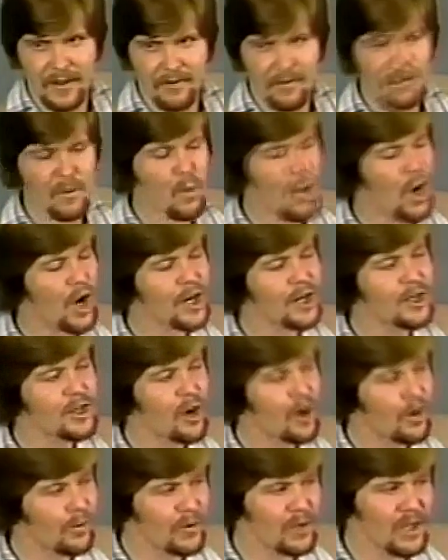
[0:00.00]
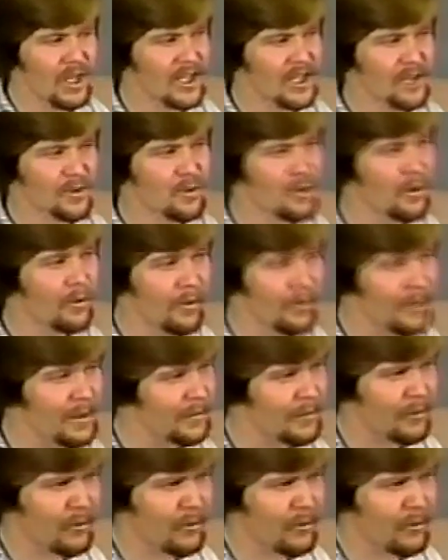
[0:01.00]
If we walk and talk with Jesus, we will be